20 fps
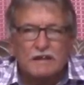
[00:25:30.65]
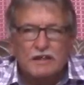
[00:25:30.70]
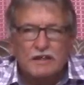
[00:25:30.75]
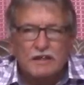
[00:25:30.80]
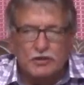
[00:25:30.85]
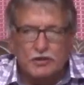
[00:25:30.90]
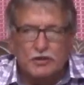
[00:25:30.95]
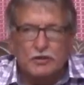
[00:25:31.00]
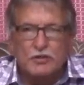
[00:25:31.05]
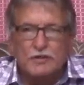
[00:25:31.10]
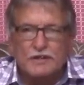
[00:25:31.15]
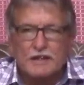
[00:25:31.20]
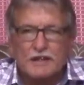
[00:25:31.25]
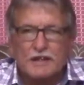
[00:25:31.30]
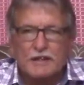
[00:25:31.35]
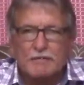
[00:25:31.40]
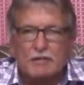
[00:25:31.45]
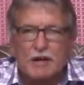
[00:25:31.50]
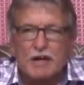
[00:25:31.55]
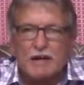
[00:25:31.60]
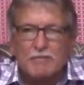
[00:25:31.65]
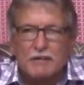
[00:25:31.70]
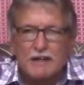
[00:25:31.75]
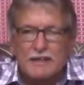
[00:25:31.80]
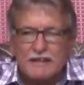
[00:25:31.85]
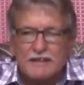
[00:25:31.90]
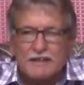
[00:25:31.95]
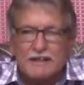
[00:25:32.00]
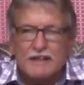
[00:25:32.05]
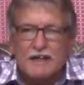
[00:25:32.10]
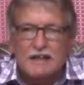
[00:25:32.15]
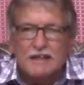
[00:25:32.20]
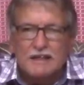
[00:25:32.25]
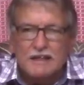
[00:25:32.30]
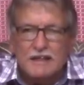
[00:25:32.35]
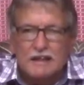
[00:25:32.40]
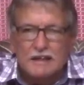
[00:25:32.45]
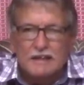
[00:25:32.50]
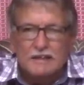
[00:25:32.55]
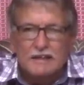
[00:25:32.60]
is using the Bible as a
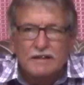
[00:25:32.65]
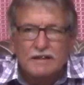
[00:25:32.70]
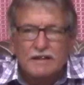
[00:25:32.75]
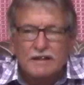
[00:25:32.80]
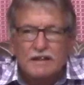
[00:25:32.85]
guideline